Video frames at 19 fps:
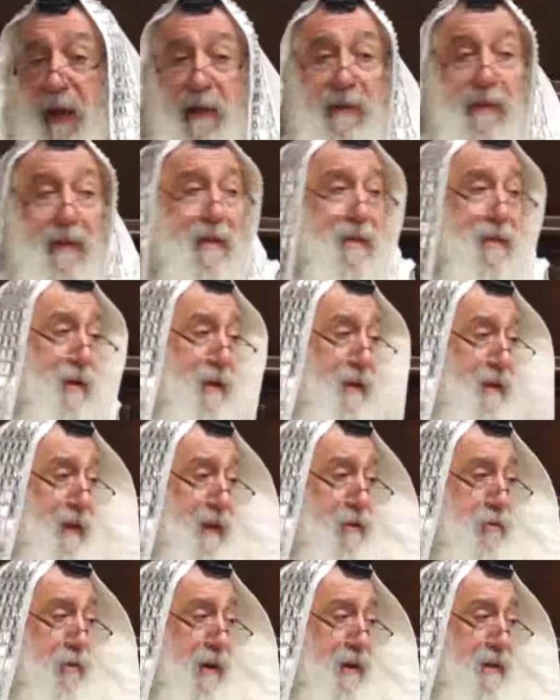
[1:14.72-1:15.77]
There
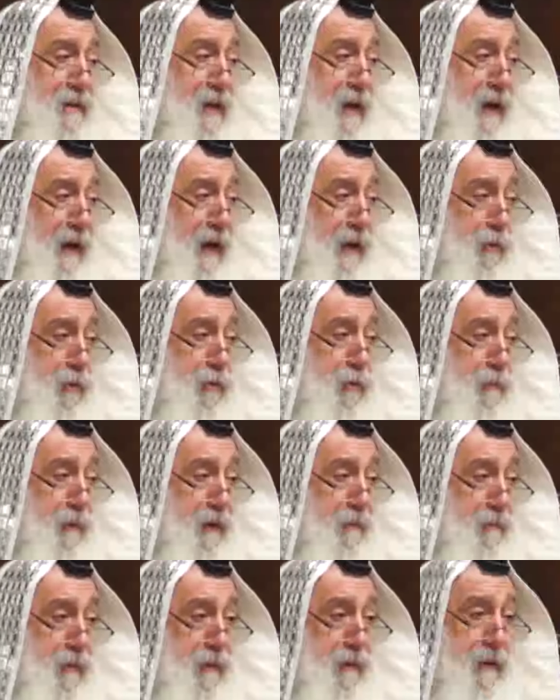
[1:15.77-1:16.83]
is no Yitzhara not to
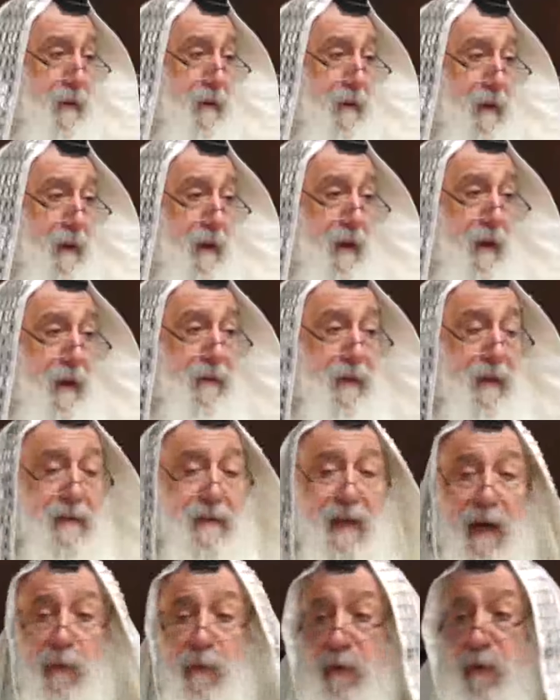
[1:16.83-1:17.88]
make money. The
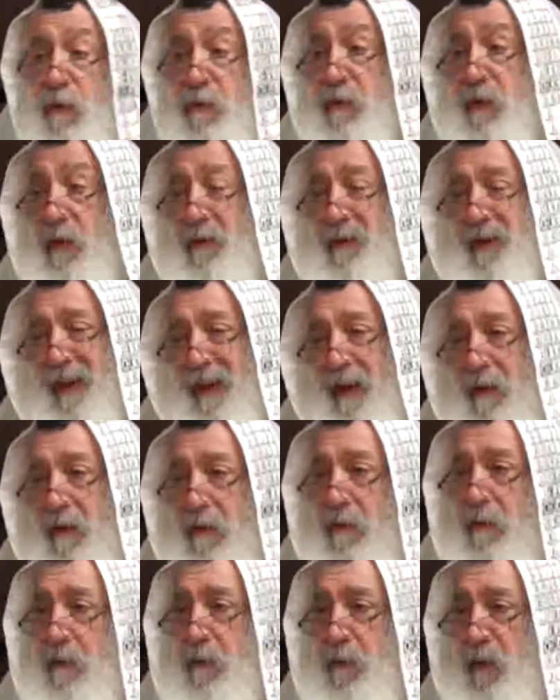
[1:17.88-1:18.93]
Yitzhara will not tell you,
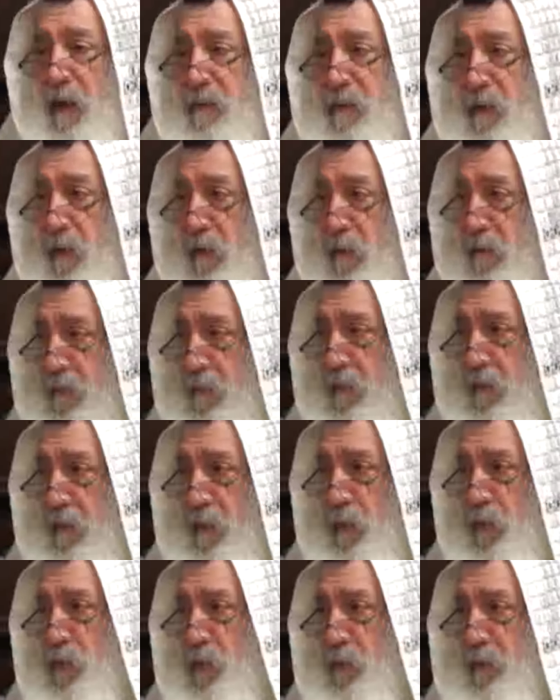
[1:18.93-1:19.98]
you have enough,
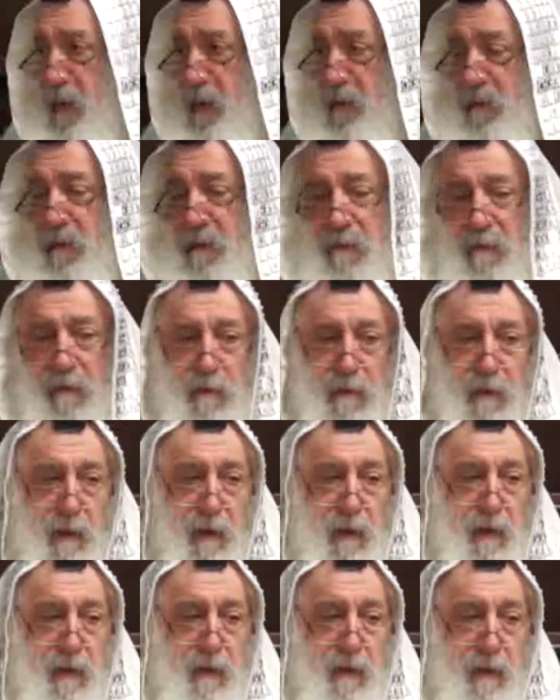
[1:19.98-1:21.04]
go to bed.
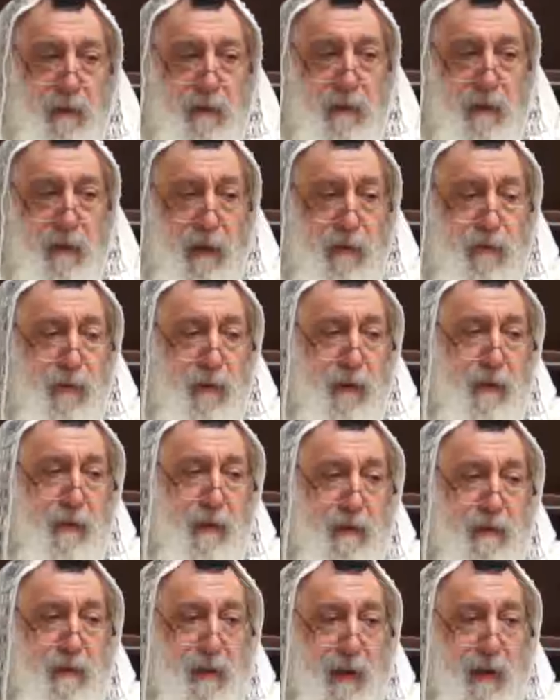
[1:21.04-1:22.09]
The contrary, the
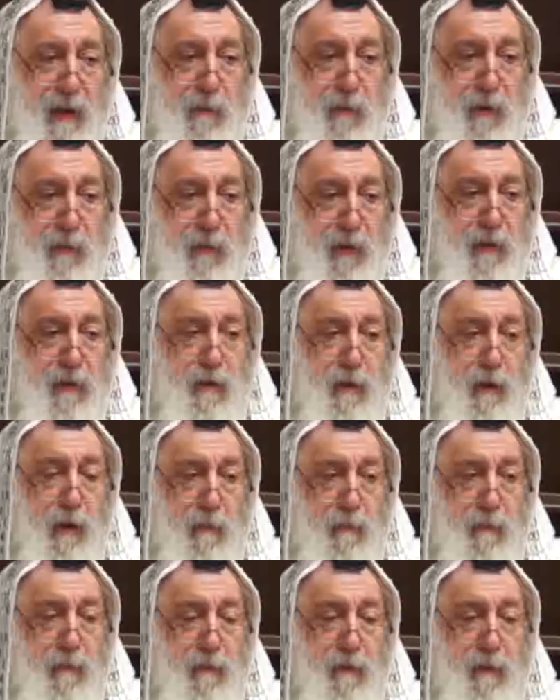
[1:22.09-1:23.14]
Yitzhara will wake you
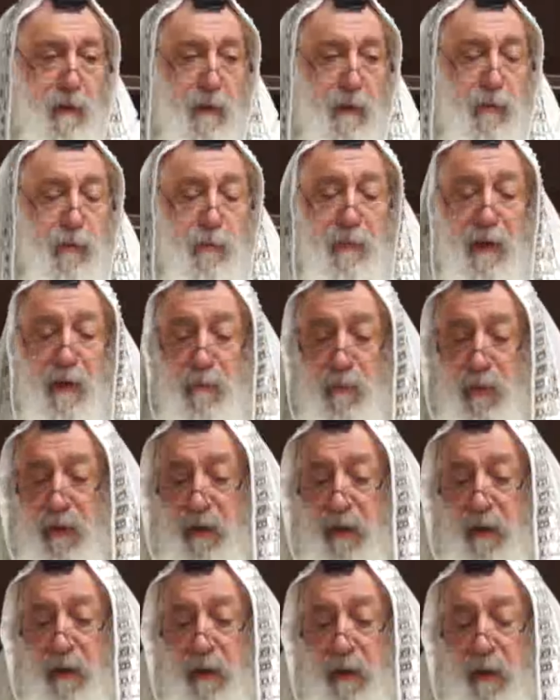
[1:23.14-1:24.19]
up to make
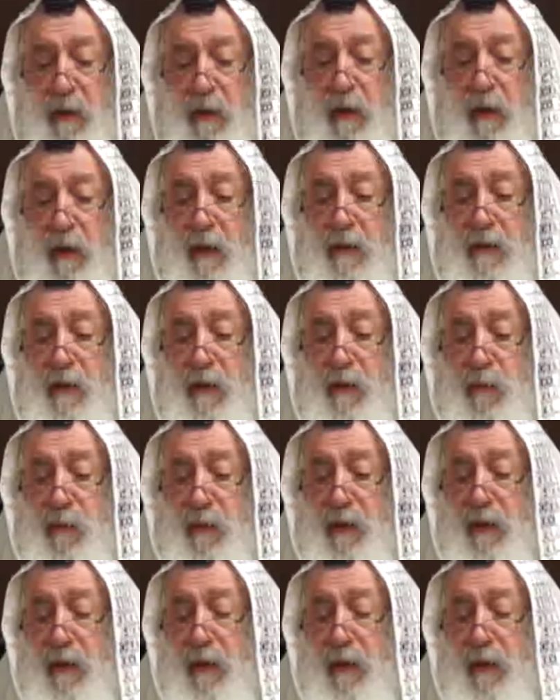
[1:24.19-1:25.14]
money, and they will